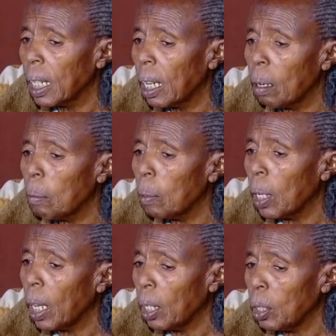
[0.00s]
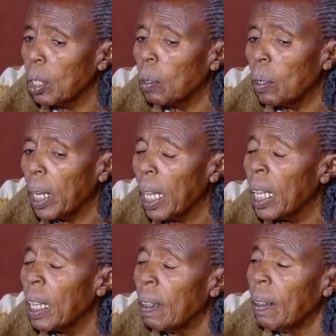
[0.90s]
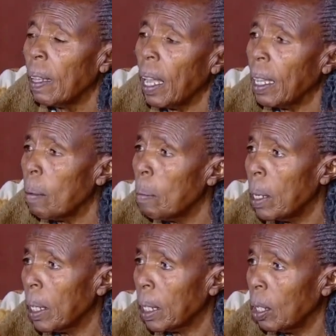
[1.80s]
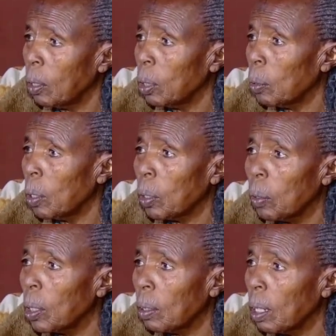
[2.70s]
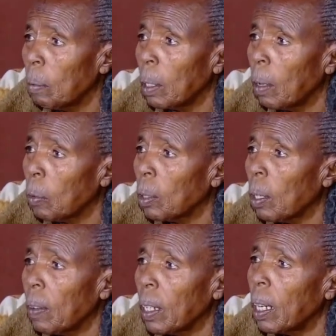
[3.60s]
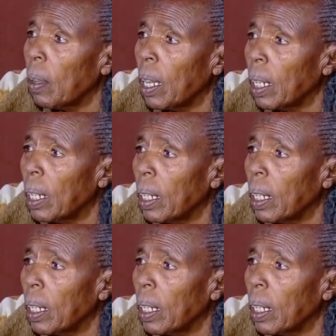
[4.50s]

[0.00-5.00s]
to control my defecation and urine, forcing me to change clothes much more frequently.